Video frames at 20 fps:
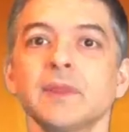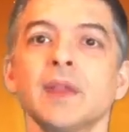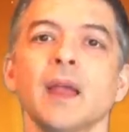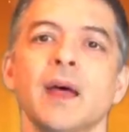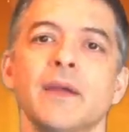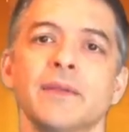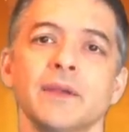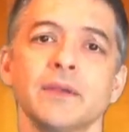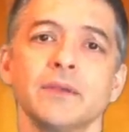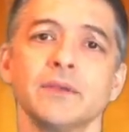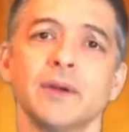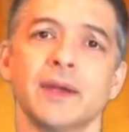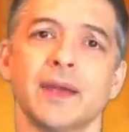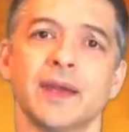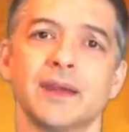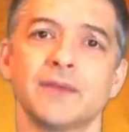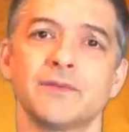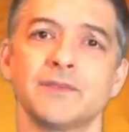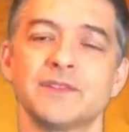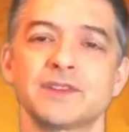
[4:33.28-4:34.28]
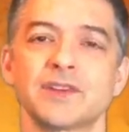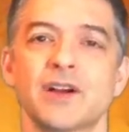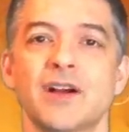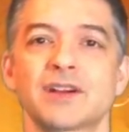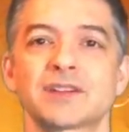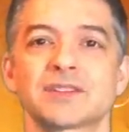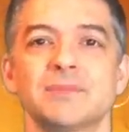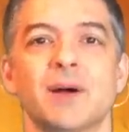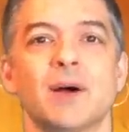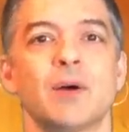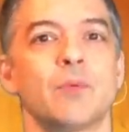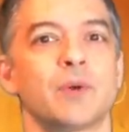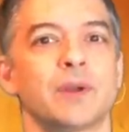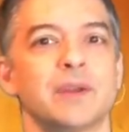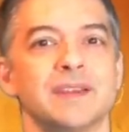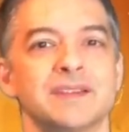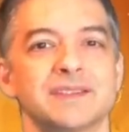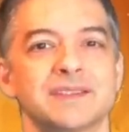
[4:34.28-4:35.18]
On the other hand, if he talks about what he